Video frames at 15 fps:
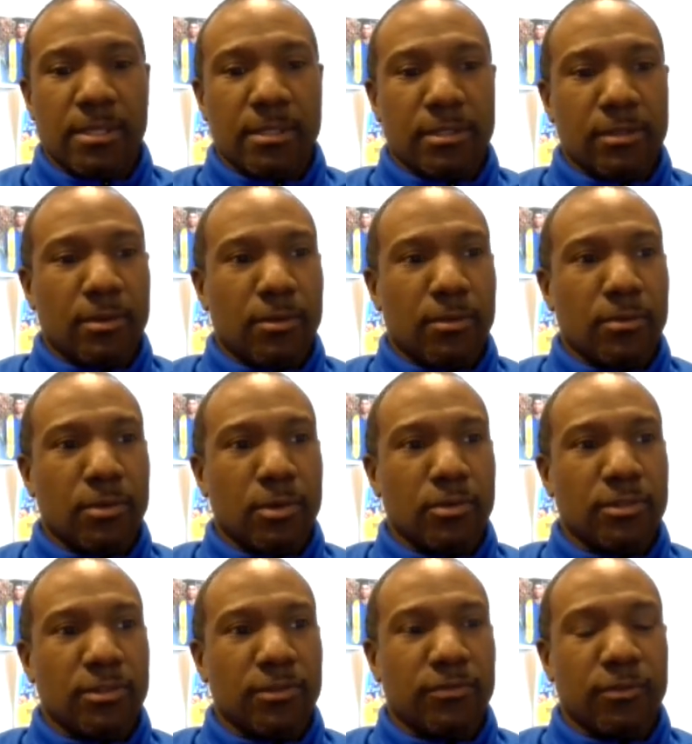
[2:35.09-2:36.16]
you know
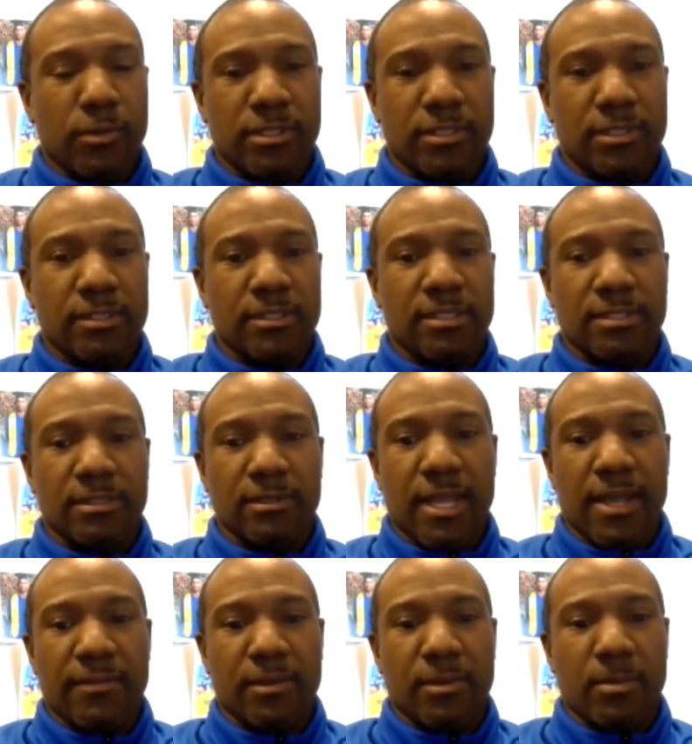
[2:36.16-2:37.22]
those are fortunate to still
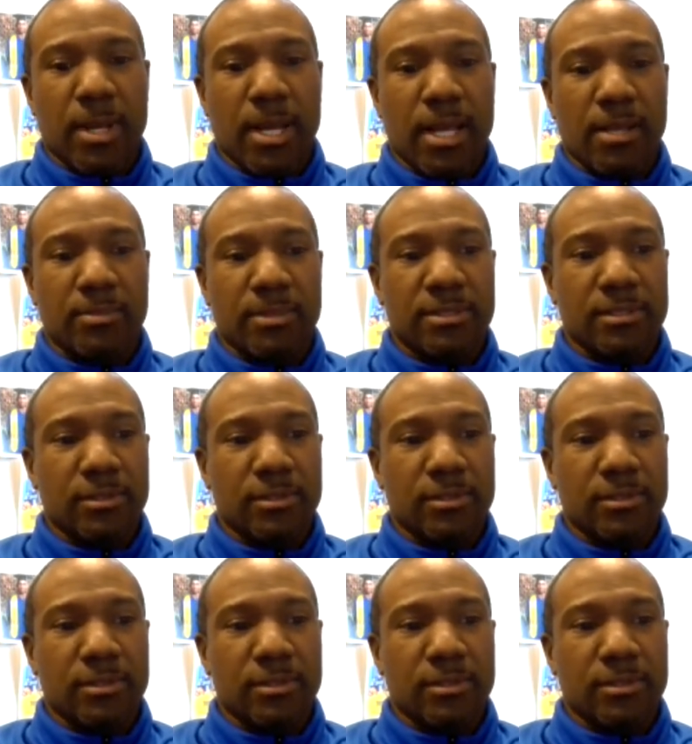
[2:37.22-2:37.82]
have their moms